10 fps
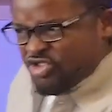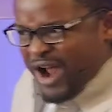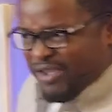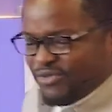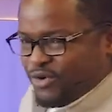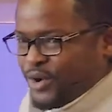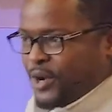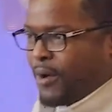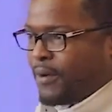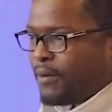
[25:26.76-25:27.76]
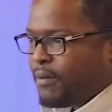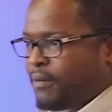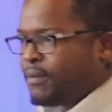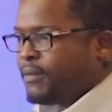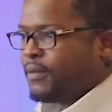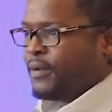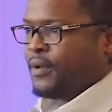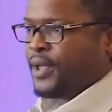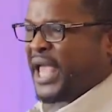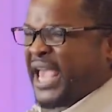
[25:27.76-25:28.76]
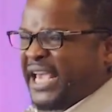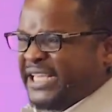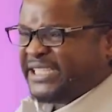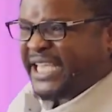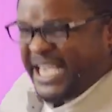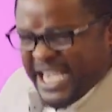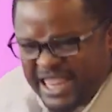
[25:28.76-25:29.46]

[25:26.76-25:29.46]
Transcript: is strife going on. It's